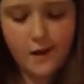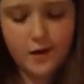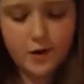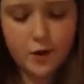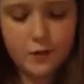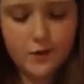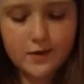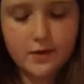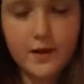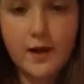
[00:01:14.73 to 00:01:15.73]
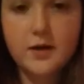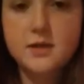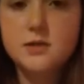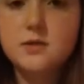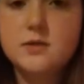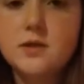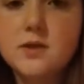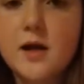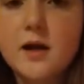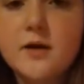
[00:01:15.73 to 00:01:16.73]
you want to kind
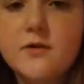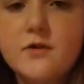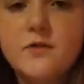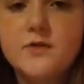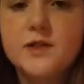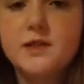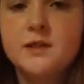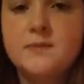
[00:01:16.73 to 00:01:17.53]
of this